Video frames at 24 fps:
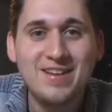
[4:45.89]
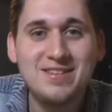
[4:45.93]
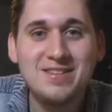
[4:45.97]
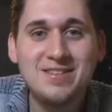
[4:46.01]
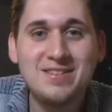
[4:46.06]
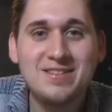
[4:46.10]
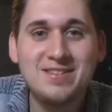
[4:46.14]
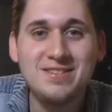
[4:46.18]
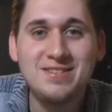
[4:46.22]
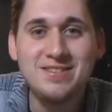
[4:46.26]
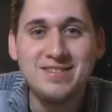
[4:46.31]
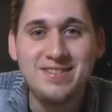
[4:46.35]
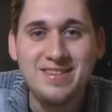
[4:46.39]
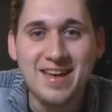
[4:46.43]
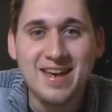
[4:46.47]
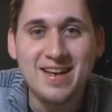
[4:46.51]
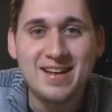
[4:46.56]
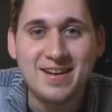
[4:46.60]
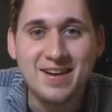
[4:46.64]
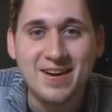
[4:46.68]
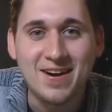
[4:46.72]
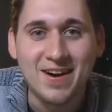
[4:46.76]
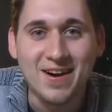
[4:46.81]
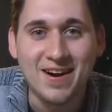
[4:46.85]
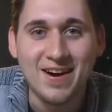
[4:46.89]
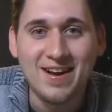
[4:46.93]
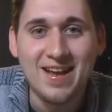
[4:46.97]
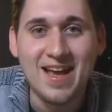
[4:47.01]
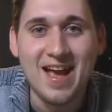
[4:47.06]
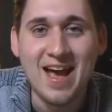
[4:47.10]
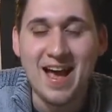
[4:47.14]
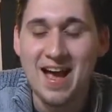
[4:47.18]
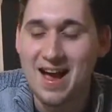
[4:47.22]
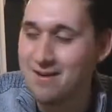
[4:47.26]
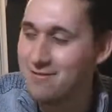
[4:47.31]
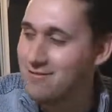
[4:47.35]
It's yeah, I'm renting the house, and
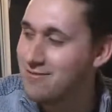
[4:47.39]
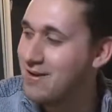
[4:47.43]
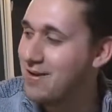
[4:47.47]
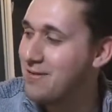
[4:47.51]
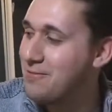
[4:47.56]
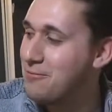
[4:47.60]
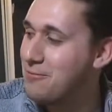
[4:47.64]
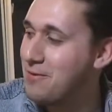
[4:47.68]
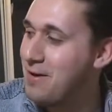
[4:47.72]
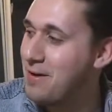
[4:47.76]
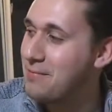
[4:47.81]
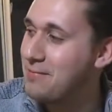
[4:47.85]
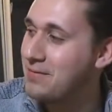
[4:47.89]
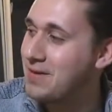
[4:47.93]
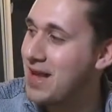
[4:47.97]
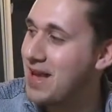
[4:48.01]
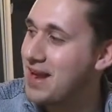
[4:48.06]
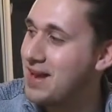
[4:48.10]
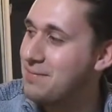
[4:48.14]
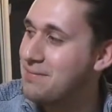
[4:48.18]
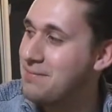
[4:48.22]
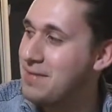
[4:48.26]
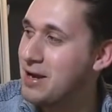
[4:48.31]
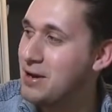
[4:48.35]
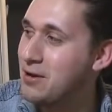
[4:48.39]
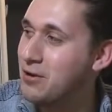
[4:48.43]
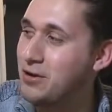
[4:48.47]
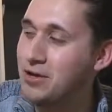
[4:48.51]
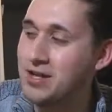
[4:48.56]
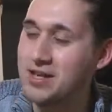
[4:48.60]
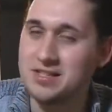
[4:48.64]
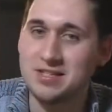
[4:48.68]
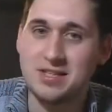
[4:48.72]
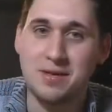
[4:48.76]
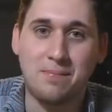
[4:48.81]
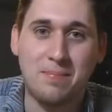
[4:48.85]
yeah, I, um, I am uh, gonna have a
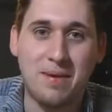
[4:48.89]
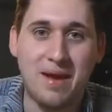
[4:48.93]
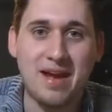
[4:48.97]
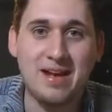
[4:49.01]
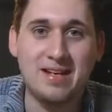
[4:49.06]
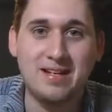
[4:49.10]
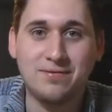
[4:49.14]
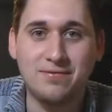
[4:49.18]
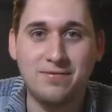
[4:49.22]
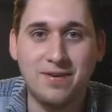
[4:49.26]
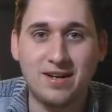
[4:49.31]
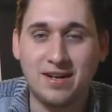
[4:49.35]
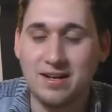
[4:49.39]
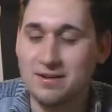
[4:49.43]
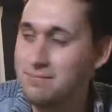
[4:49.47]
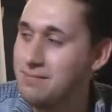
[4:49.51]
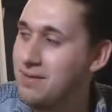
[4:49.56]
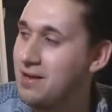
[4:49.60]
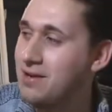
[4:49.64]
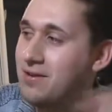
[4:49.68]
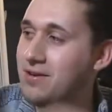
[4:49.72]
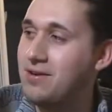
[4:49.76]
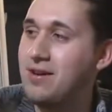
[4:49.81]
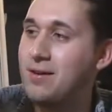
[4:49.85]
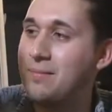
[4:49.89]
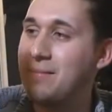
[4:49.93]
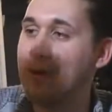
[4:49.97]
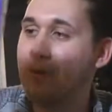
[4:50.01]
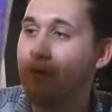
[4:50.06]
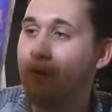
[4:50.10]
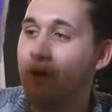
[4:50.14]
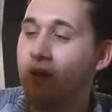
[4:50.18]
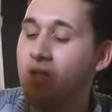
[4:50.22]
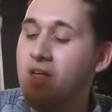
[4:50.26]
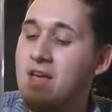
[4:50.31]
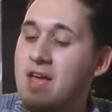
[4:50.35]
painter come in here. Paint the fucking mural on my wall.